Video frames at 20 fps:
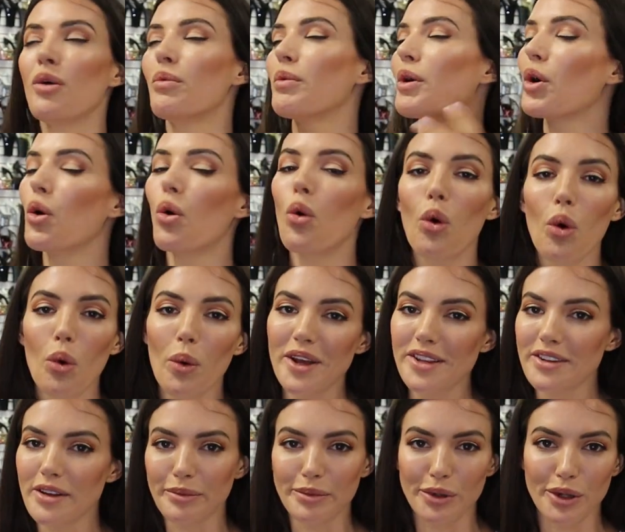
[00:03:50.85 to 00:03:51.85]
We're
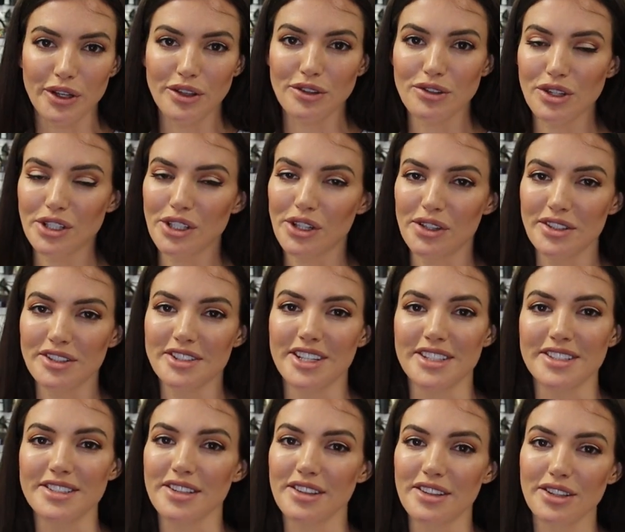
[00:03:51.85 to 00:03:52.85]
always uploading new
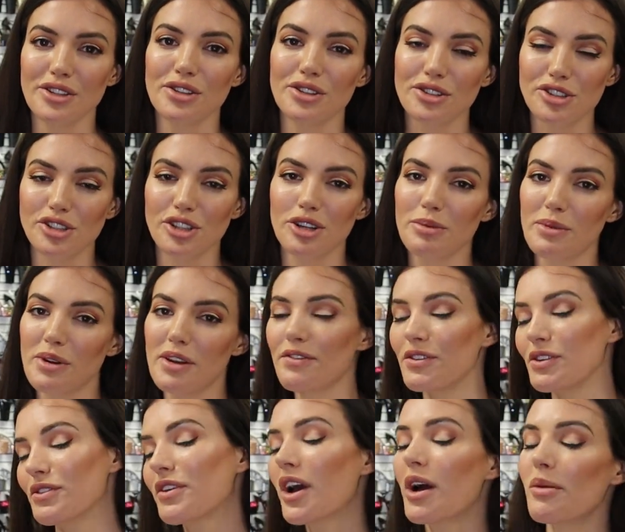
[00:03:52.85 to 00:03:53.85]
content to the YouTube. And
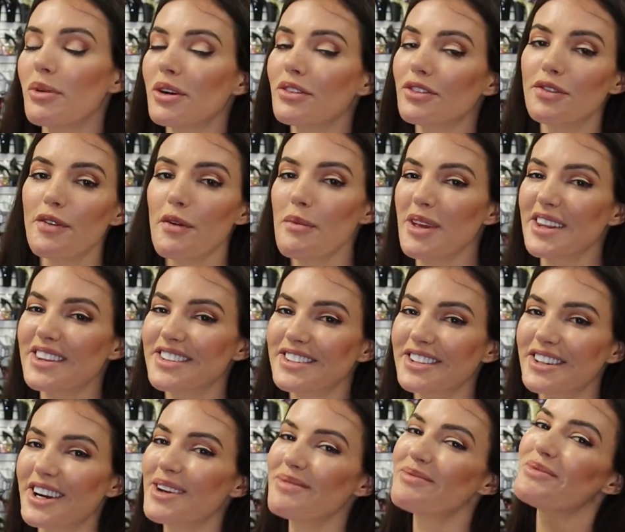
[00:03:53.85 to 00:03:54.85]
if you come over from
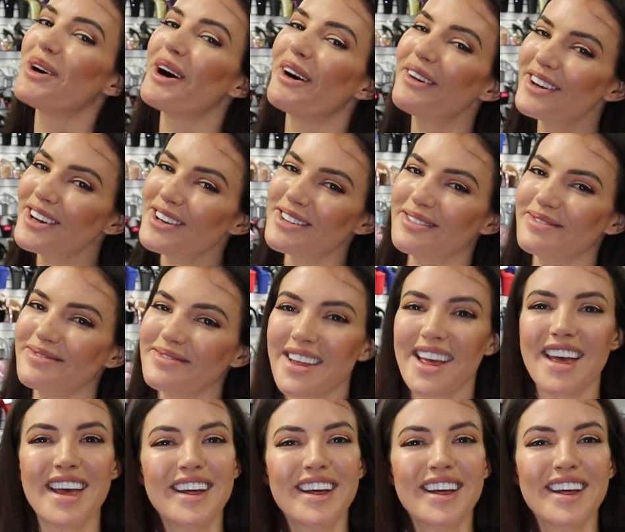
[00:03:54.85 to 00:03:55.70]
Instagram, welcome.